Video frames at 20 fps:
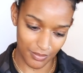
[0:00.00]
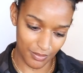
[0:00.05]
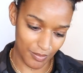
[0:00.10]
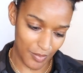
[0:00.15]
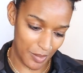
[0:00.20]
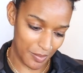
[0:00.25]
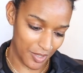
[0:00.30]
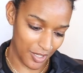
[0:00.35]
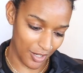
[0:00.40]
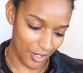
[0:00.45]

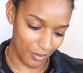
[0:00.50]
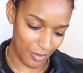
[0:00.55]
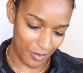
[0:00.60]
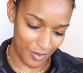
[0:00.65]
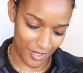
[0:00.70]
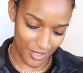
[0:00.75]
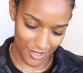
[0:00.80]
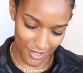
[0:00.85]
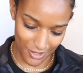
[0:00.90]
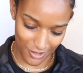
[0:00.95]
Maybe not.
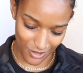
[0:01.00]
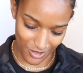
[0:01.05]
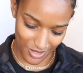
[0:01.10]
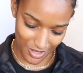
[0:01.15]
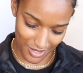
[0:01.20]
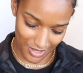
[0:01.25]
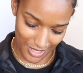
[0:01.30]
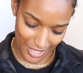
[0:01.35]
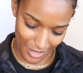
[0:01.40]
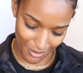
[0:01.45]
Maybe this is just
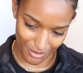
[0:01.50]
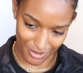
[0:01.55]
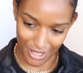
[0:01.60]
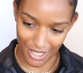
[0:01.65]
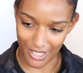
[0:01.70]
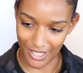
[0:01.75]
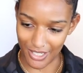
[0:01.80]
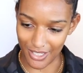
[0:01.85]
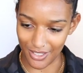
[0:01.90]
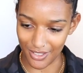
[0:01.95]
the same
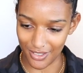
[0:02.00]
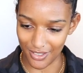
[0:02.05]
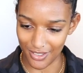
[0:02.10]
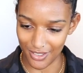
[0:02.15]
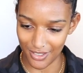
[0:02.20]
line.